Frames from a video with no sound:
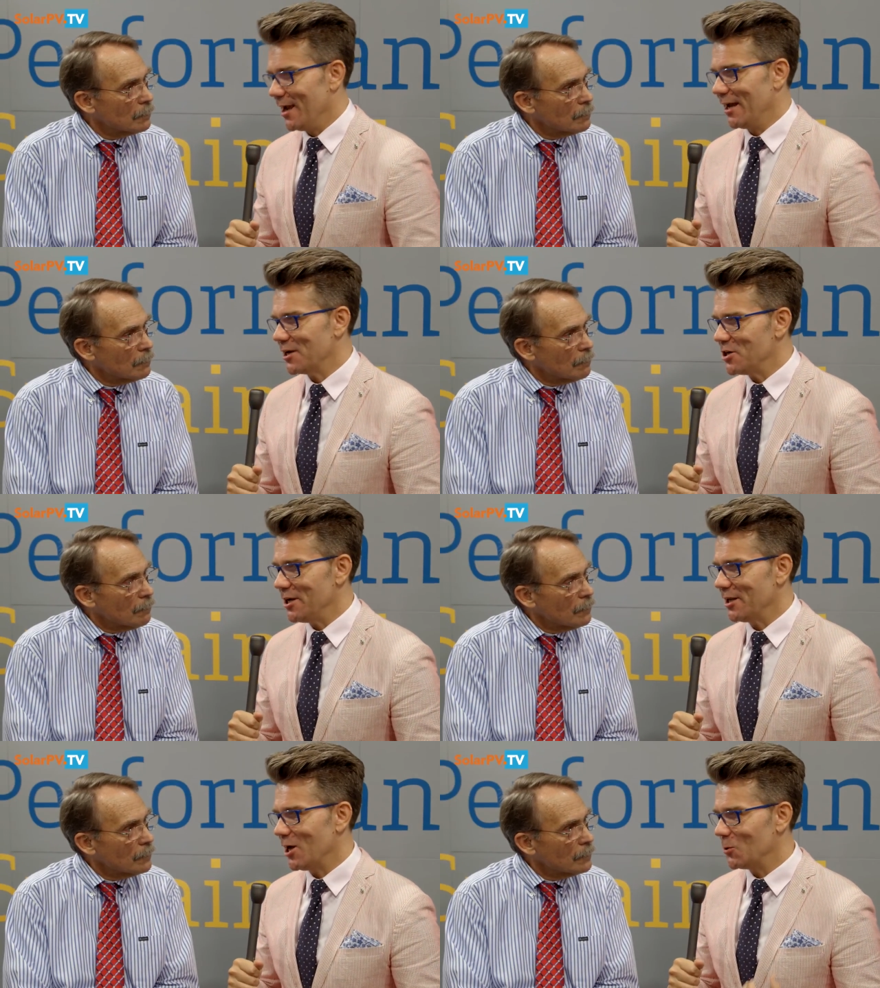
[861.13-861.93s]
Speaker 1: And
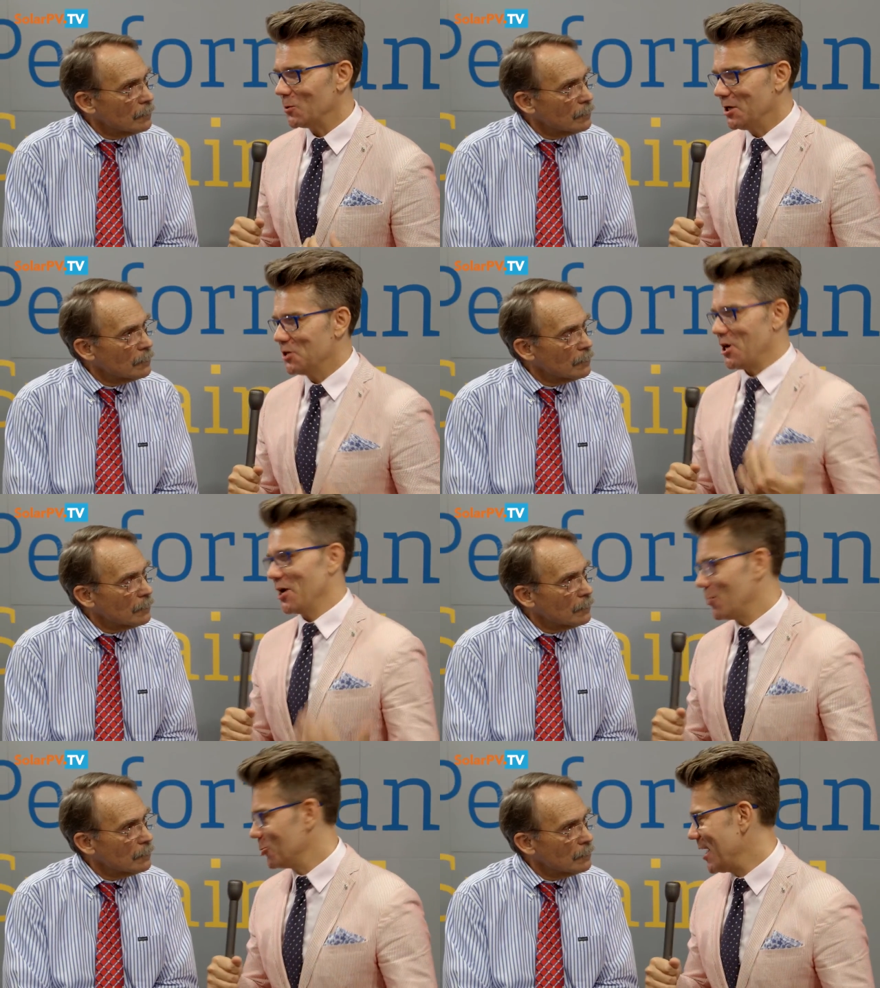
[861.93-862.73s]
actually now
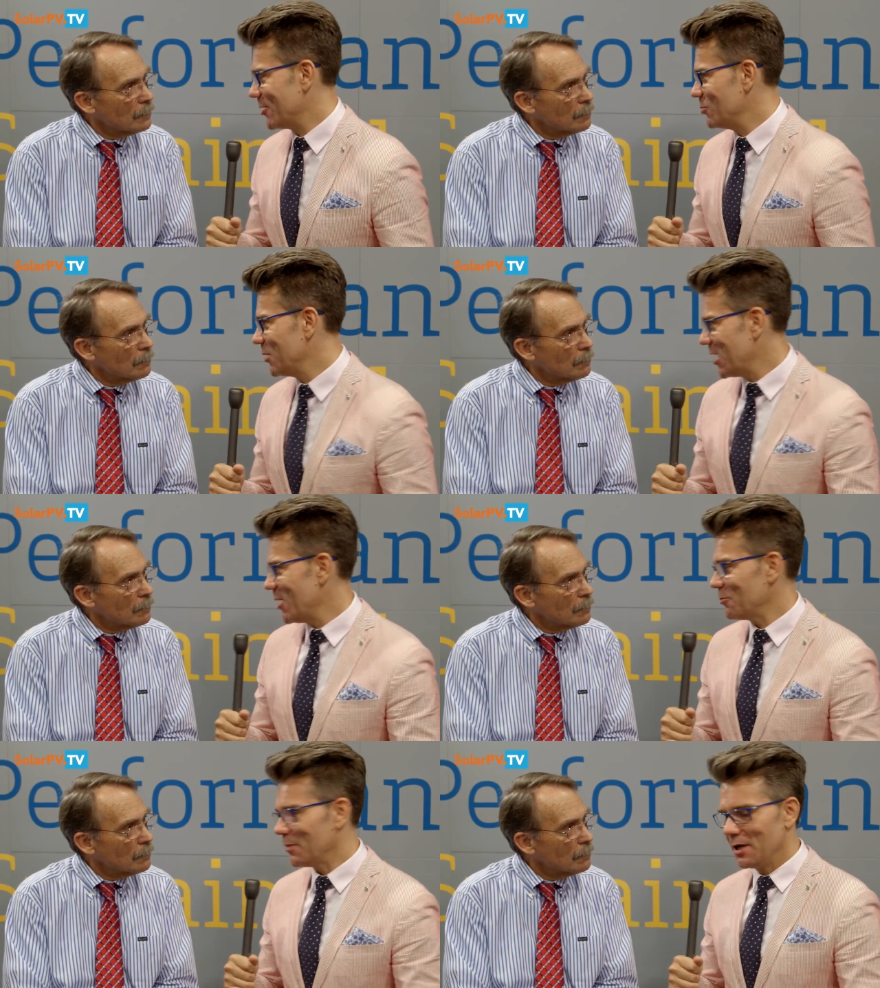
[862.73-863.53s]
China would like to
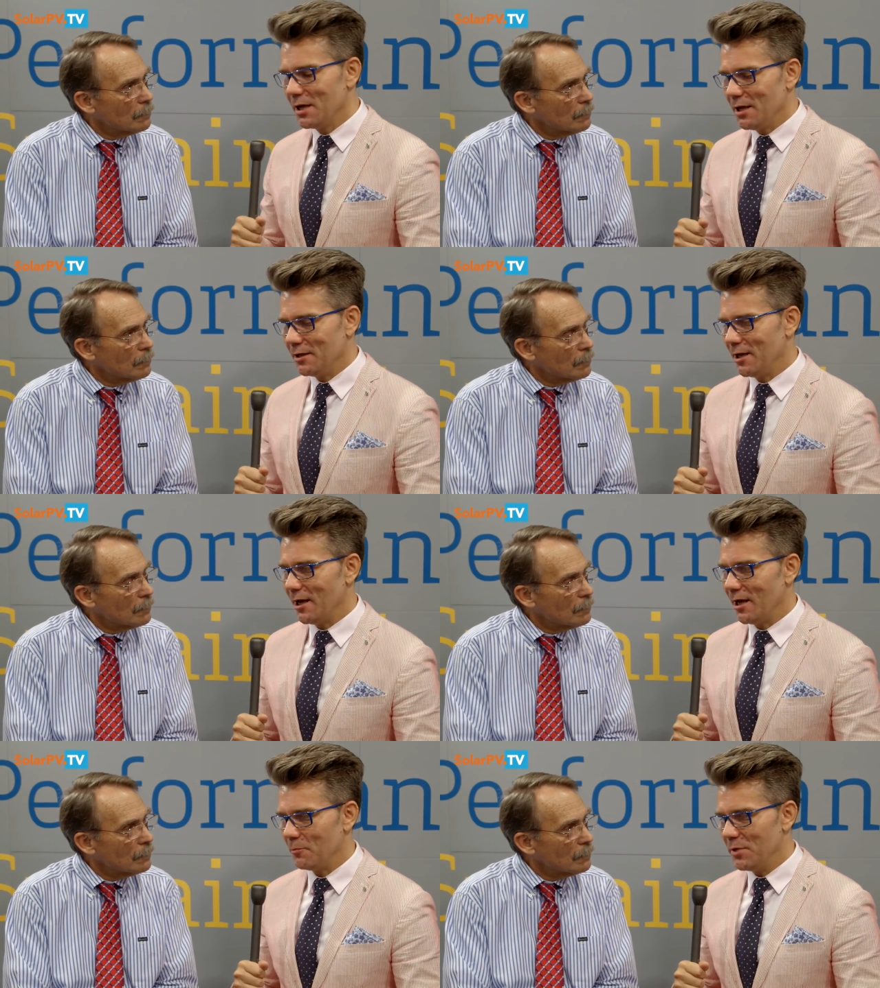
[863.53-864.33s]
become
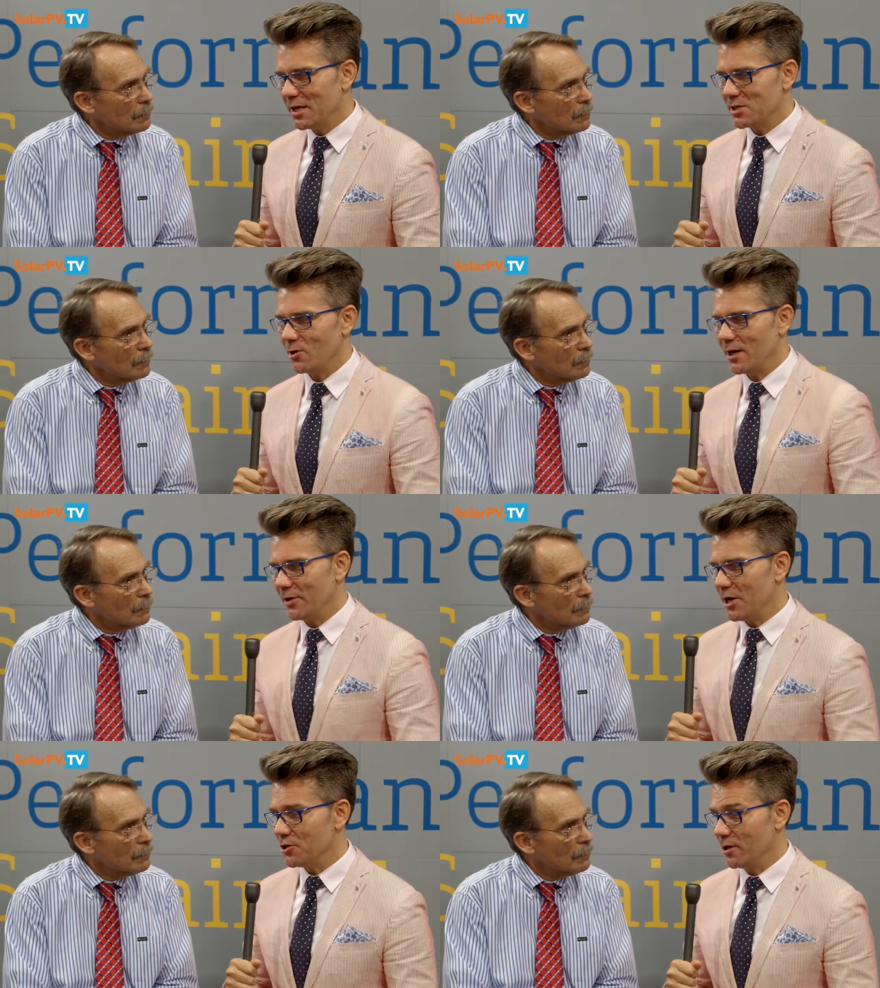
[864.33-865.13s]
the biggest solar
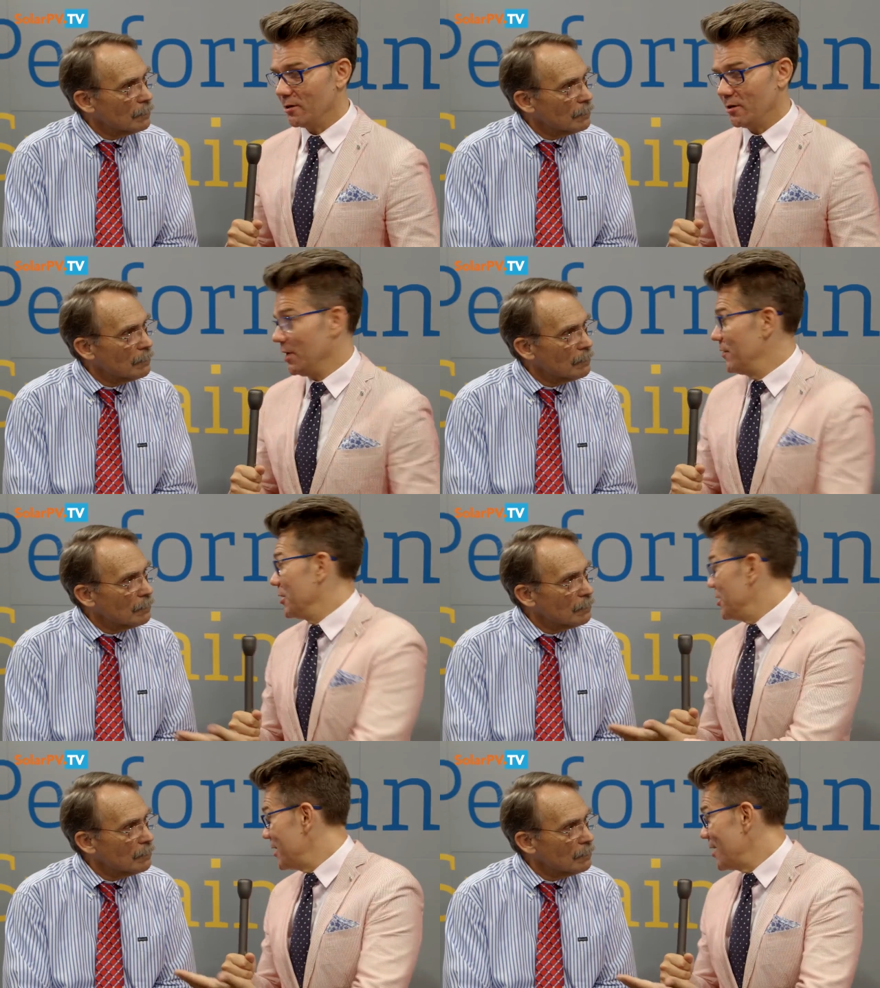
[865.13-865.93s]
nation, uh, even
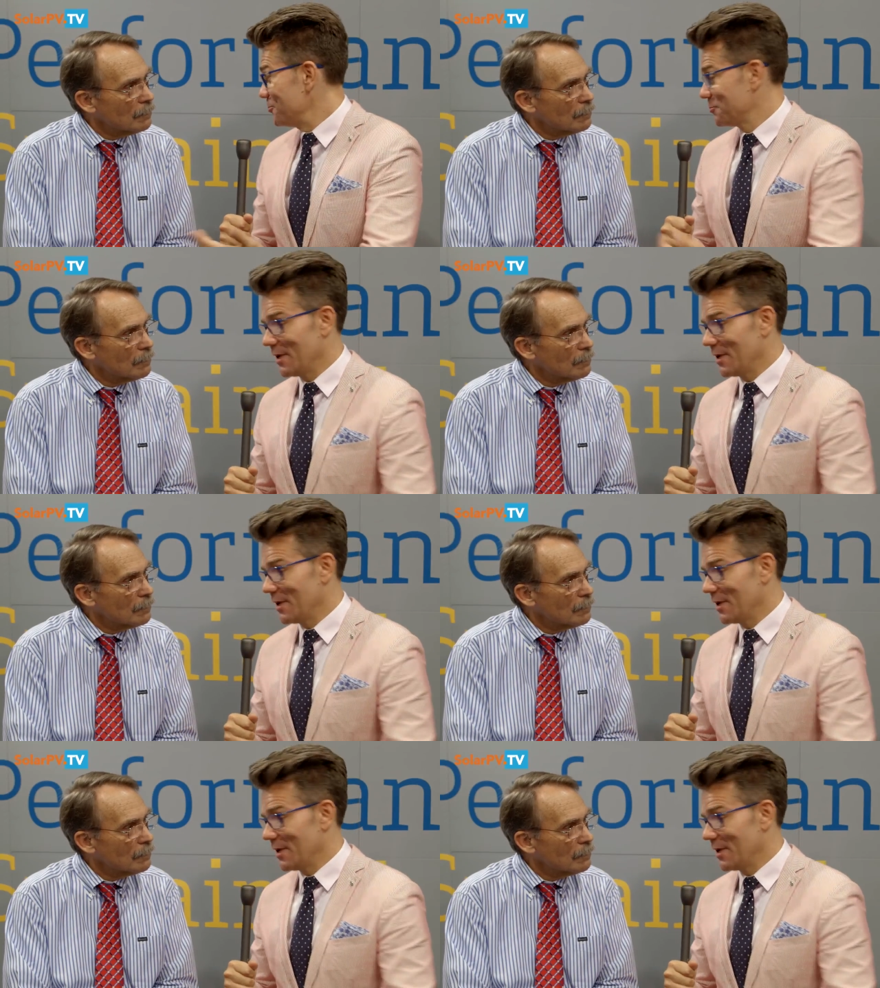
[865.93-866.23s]
India.